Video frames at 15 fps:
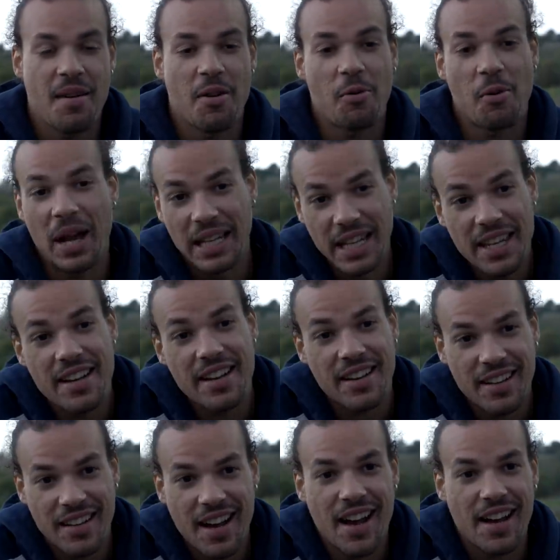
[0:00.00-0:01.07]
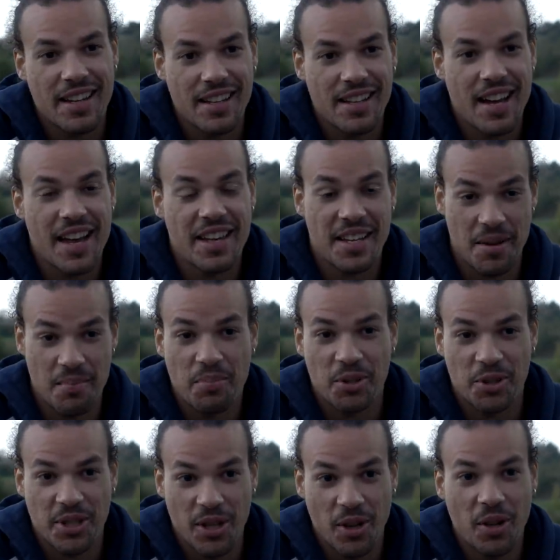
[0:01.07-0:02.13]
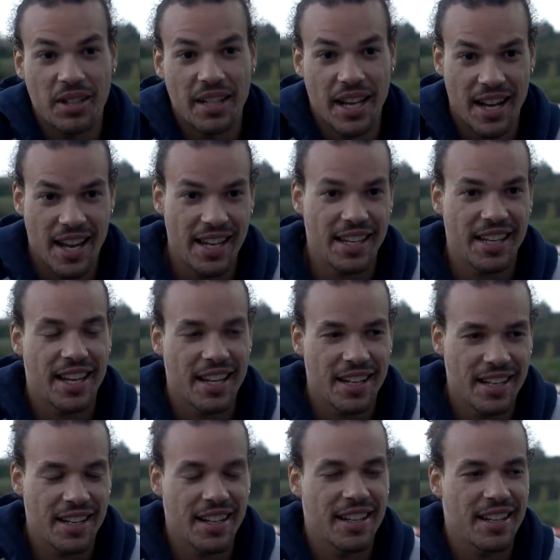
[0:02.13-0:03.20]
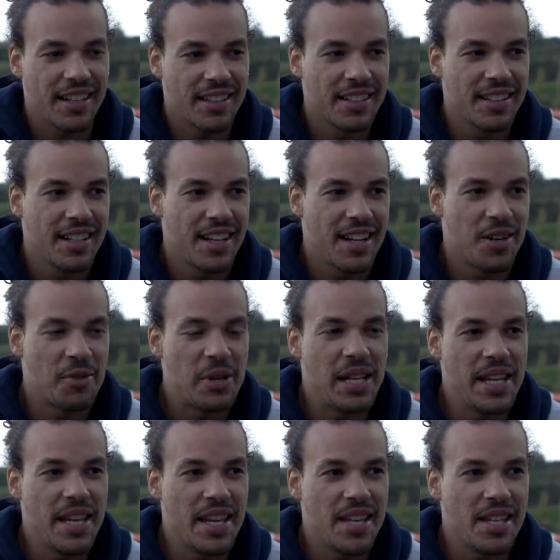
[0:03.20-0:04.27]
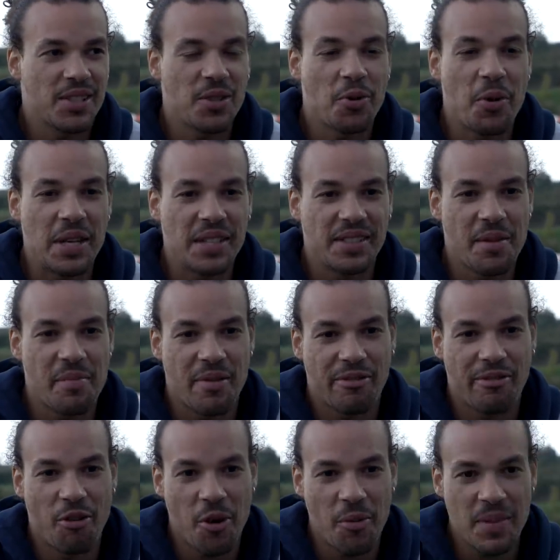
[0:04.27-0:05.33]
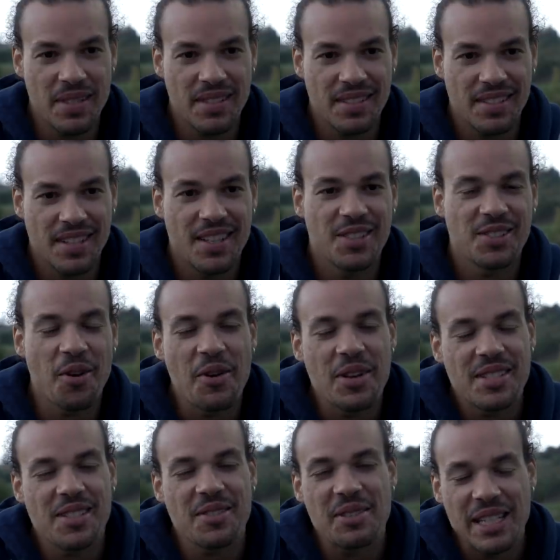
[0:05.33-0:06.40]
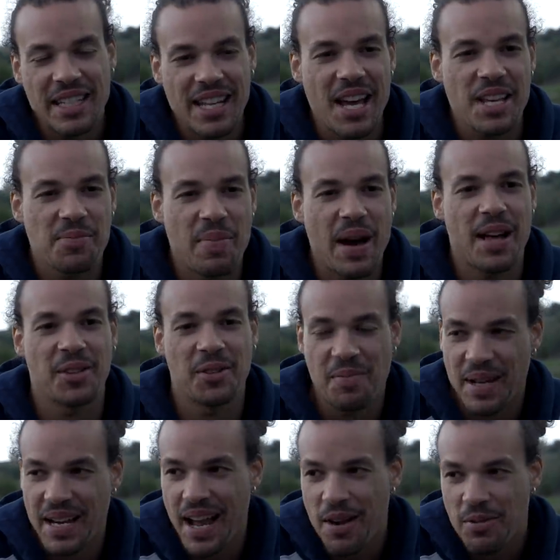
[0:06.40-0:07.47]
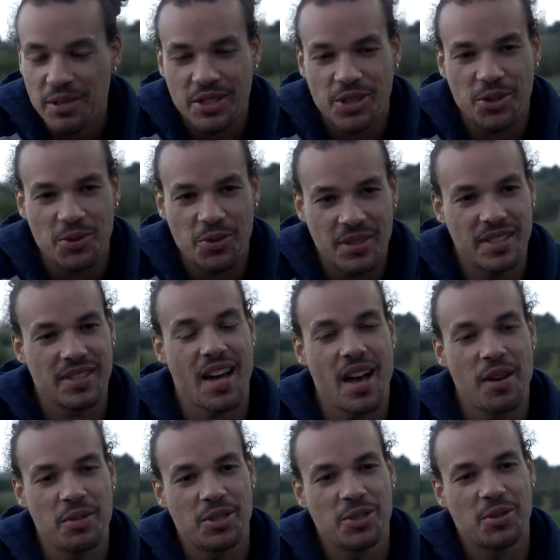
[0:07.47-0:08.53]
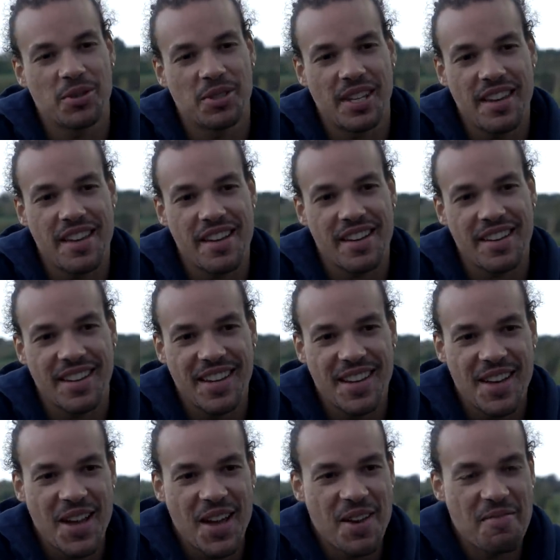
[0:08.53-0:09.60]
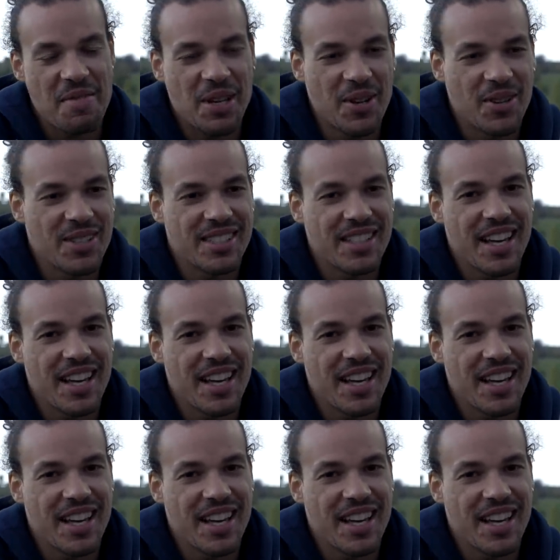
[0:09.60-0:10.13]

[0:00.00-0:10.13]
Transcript: While here I I can push a lot and I can. Uh, really squeeze the performance so it's a really nice battle but I will choose I would choose here because